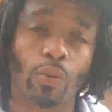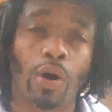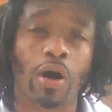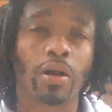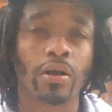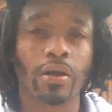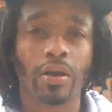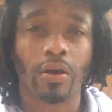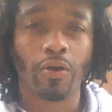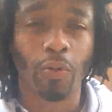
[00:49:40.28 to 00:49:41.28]
Water,
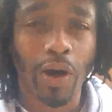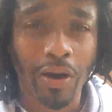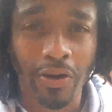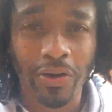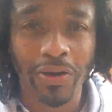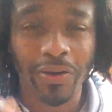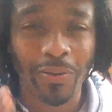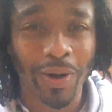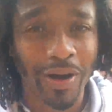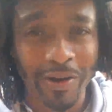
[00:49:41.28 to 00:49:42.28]
water,
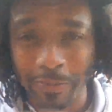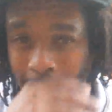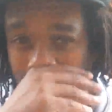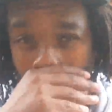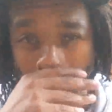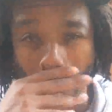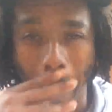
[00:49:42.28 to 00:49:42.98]
water, man.